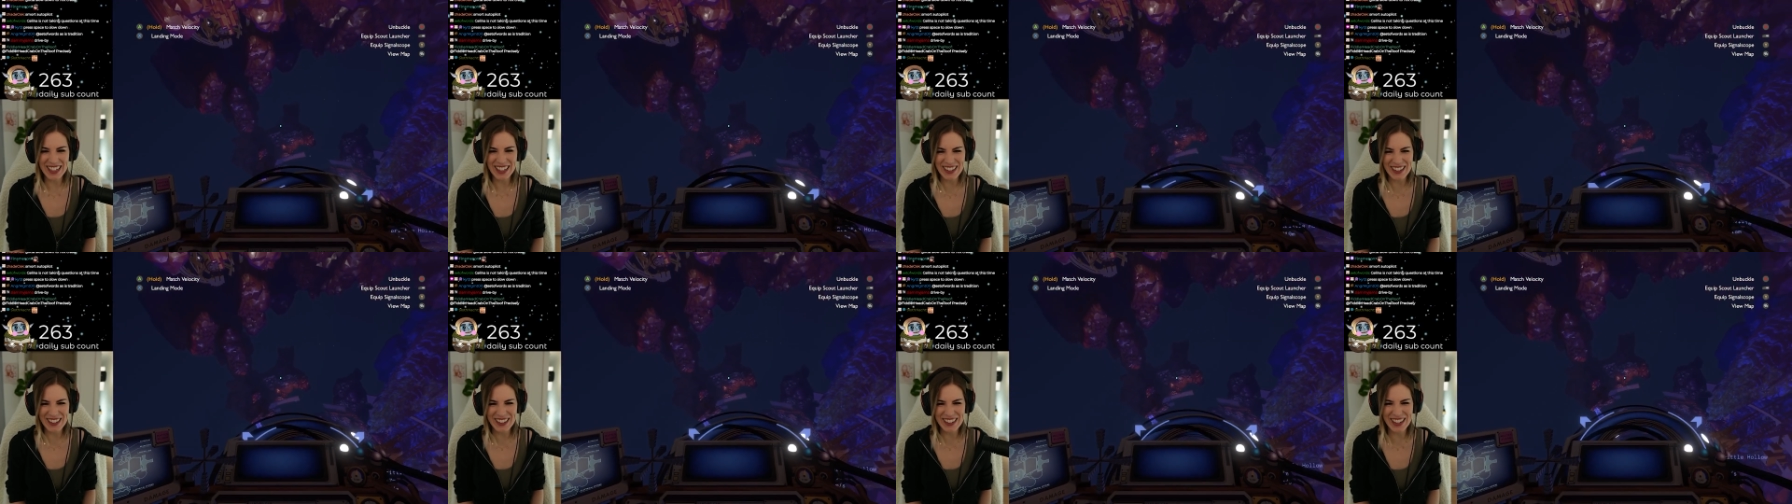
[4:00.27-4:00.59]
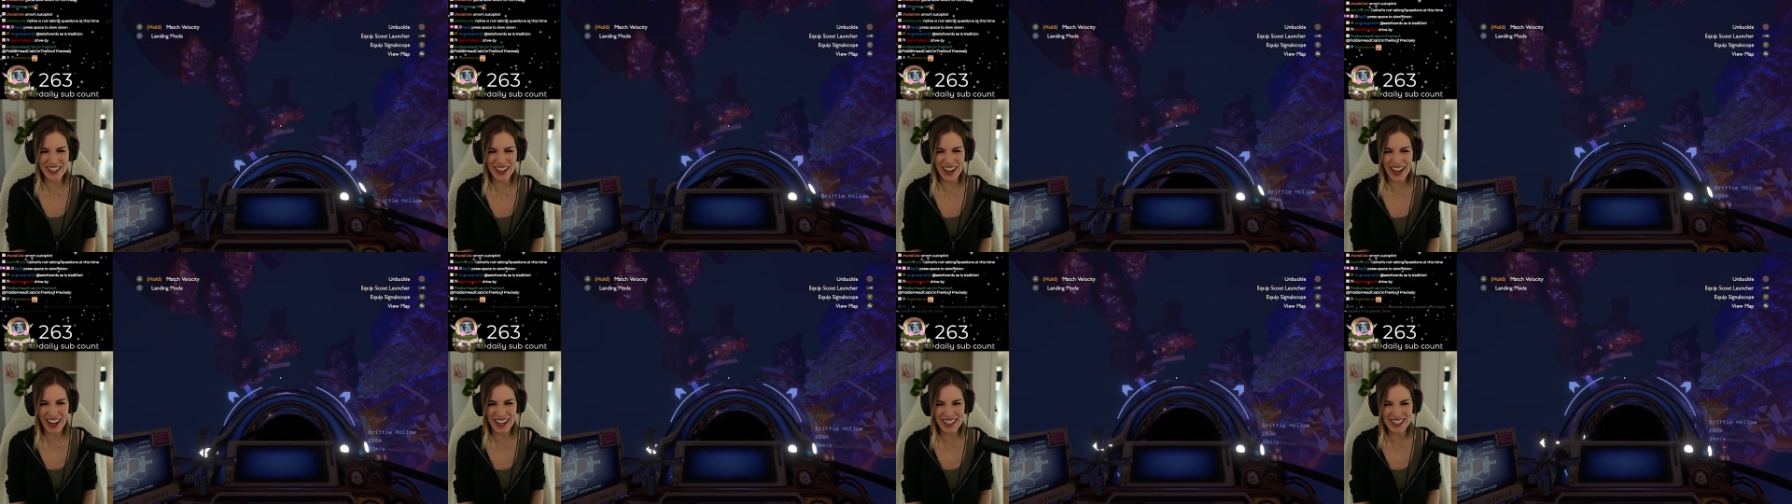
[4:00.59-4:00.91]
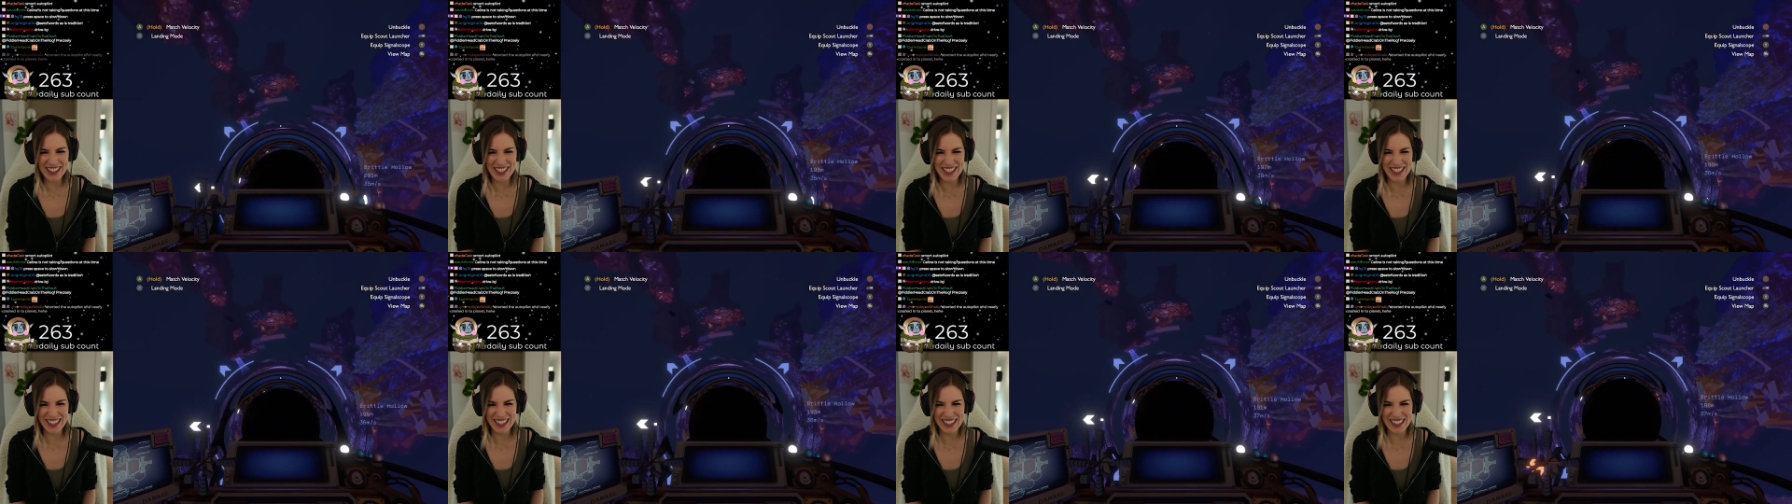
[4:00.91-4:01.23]
Oh god,
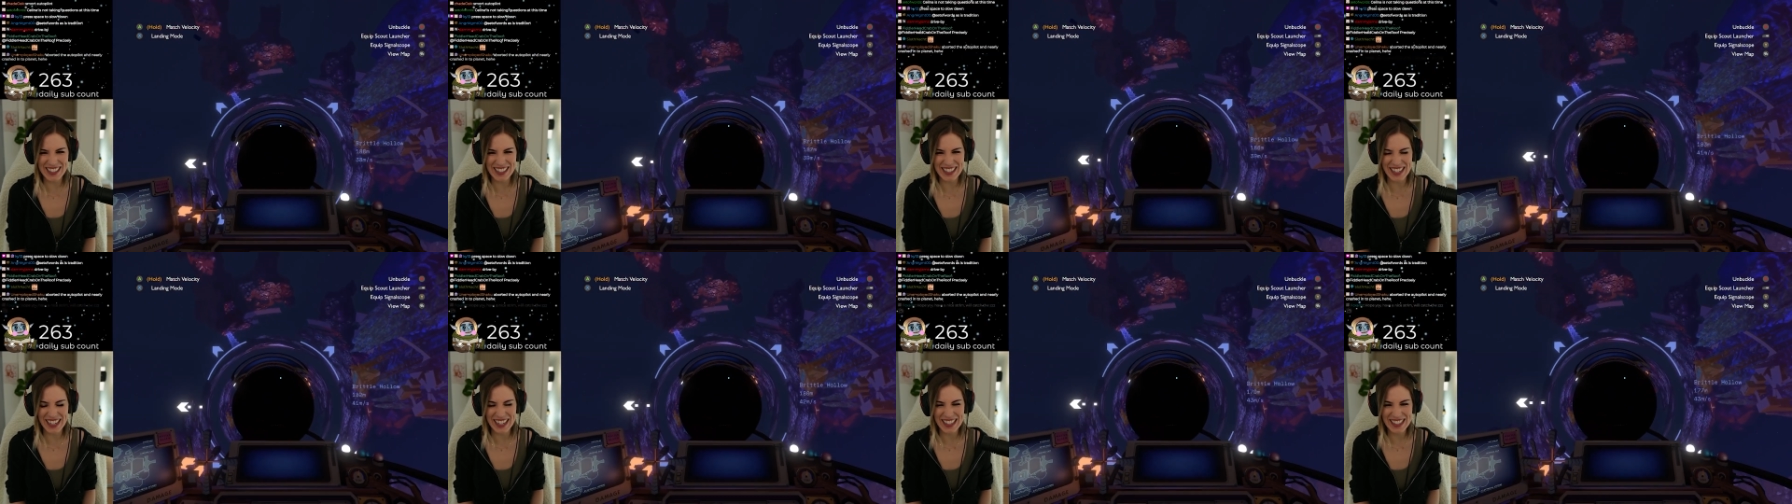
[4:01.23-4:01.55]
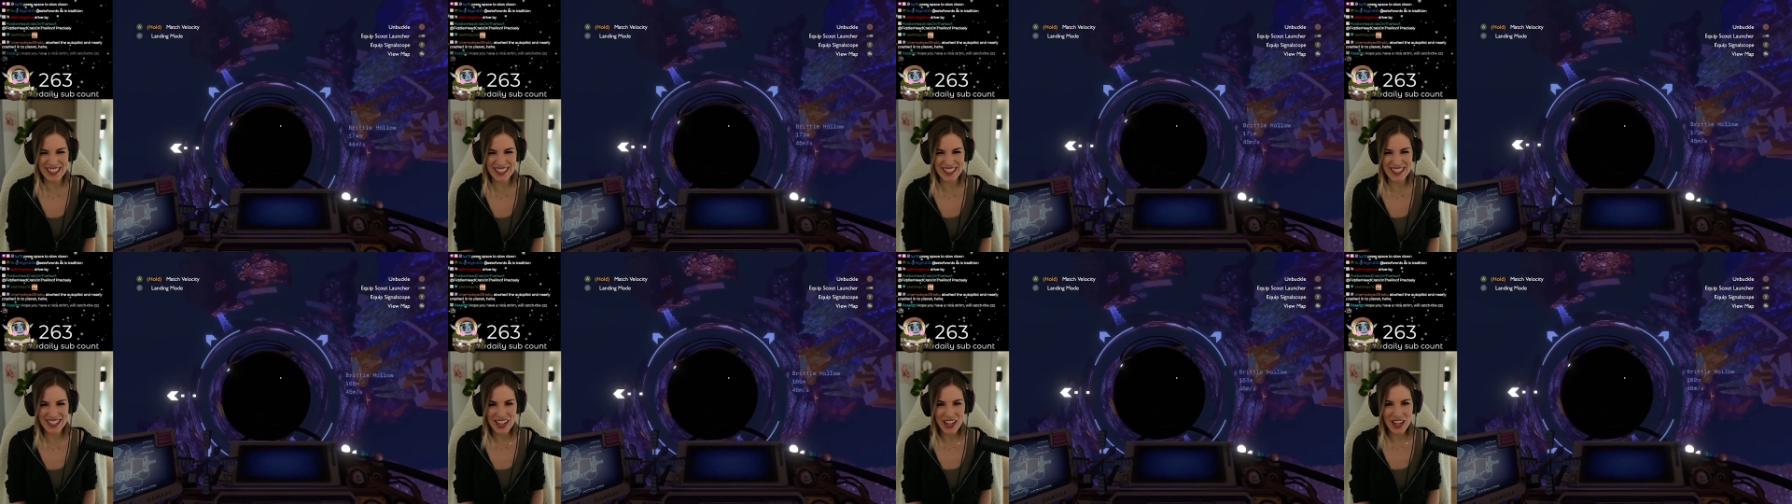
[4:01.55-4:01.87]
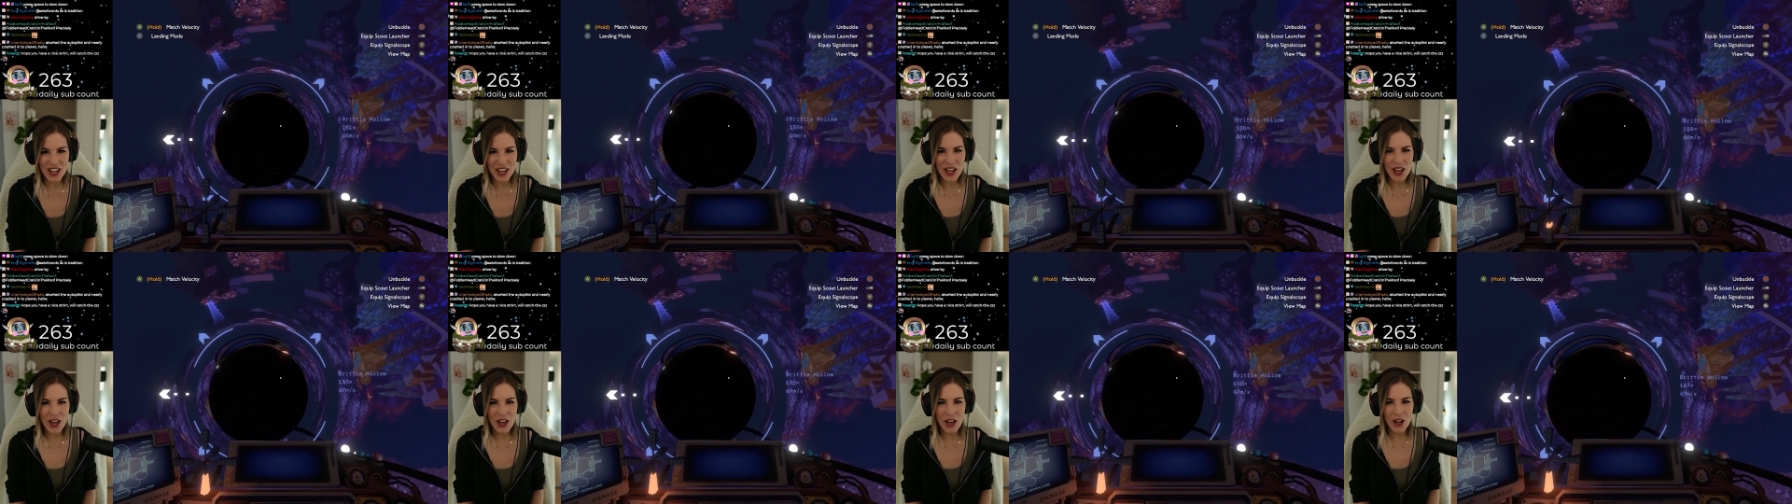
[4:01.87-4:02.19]
Jesus.
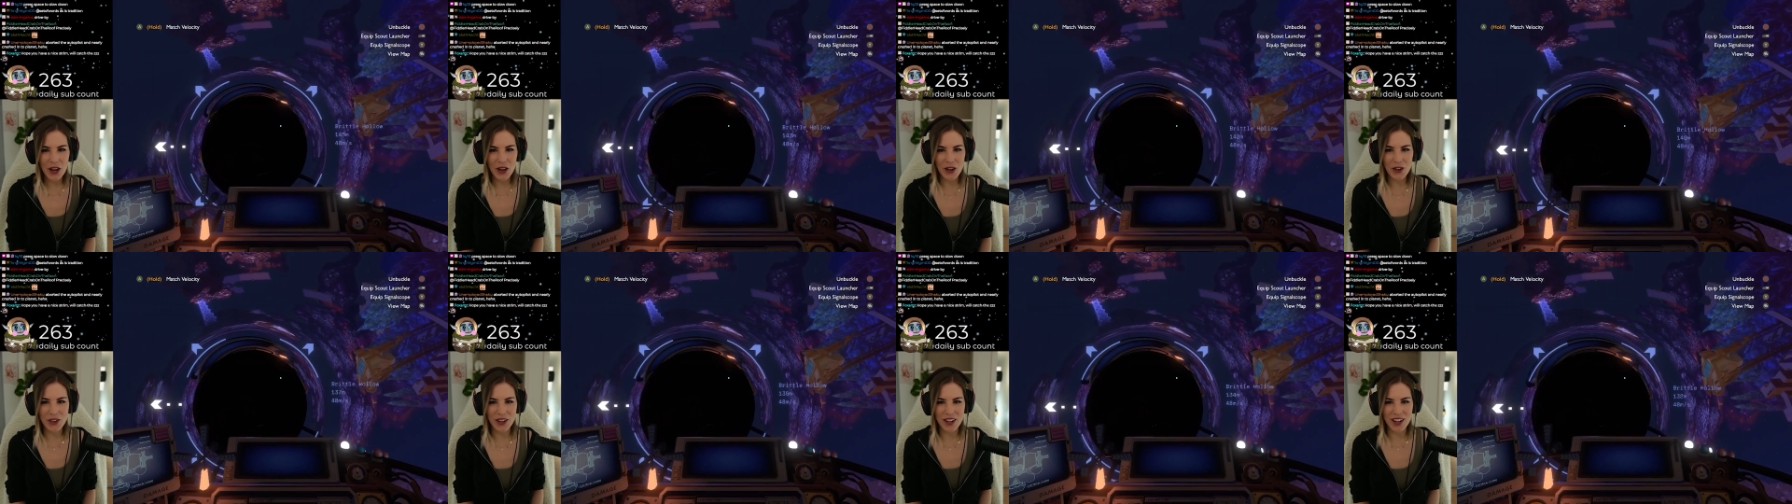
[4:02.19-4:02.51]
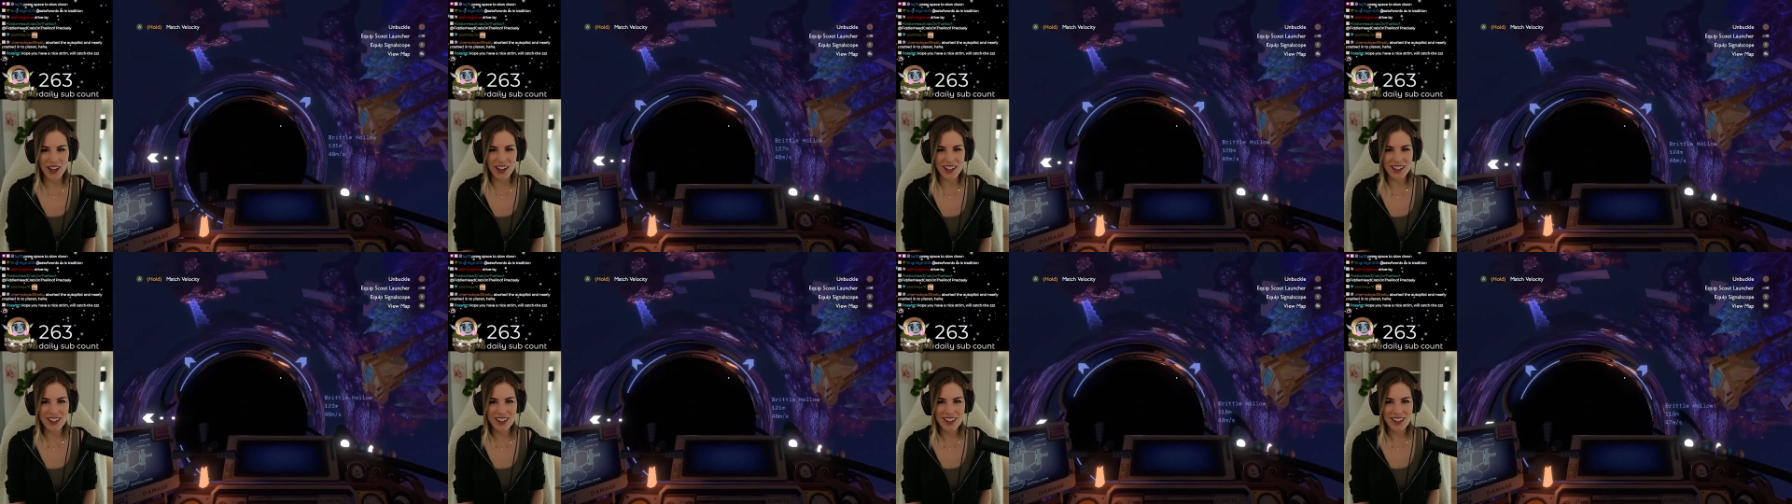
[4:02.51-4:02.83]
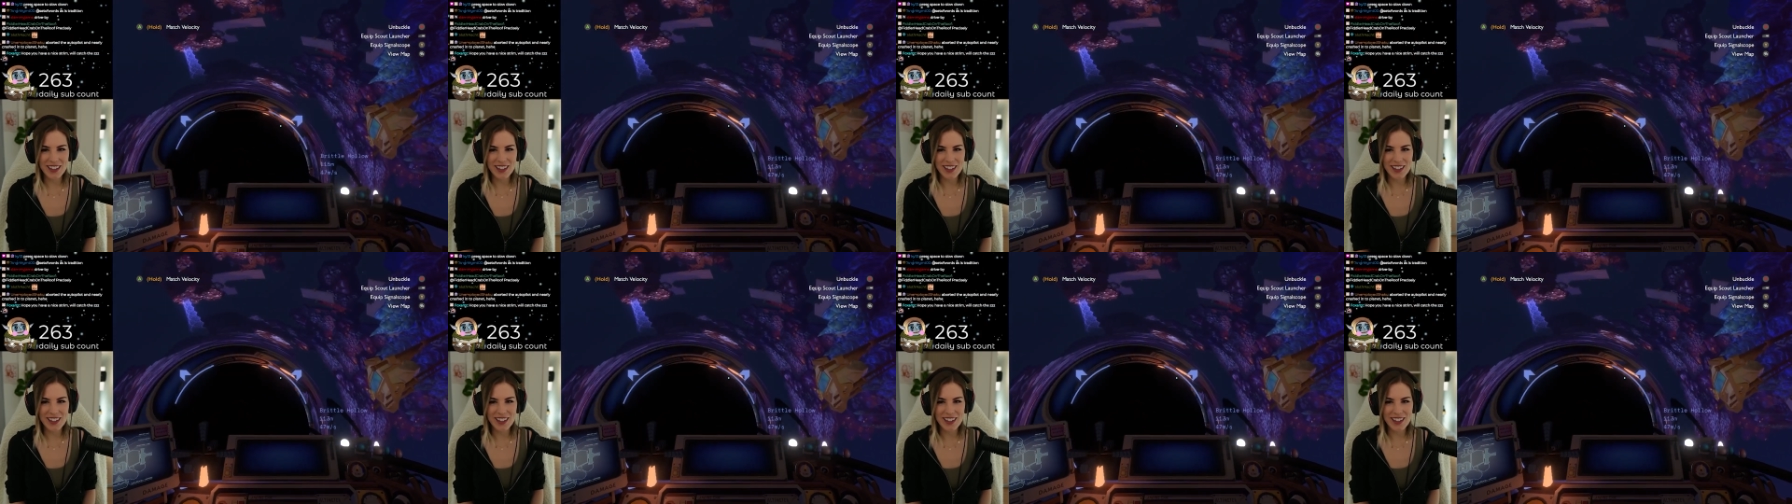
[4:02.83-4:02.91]
Oh god.